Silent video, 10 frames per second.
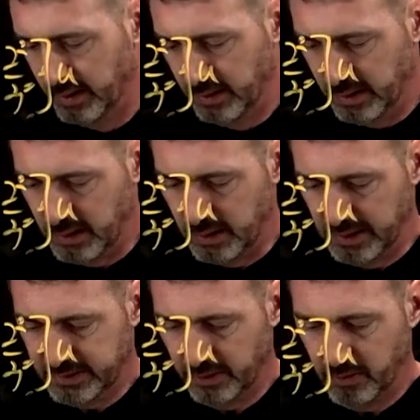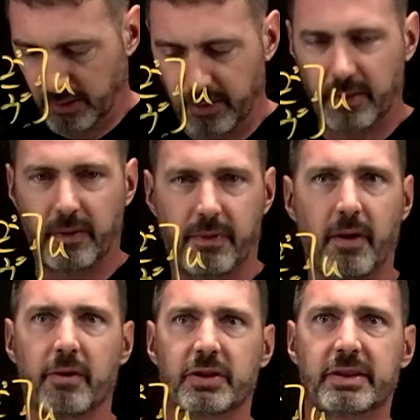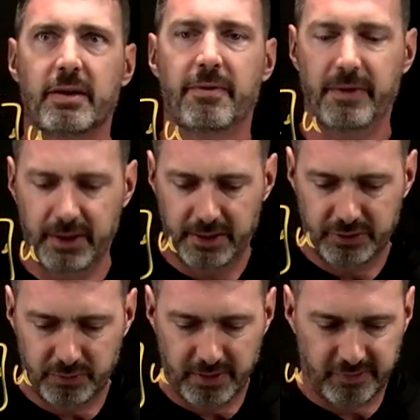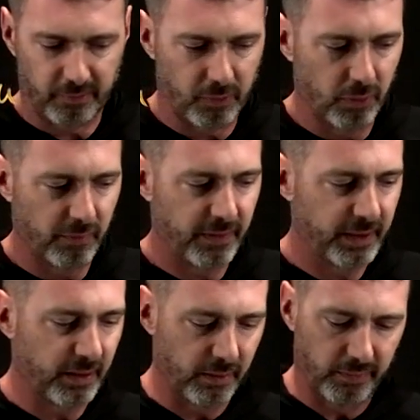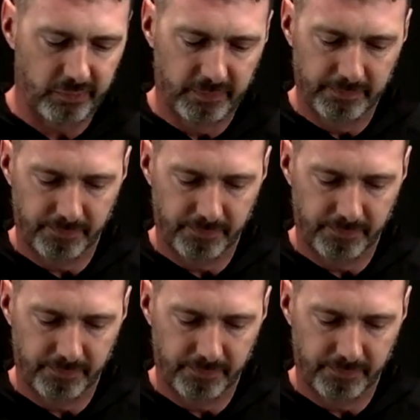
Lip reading: And so I thought I would just kind of finish with some cool videos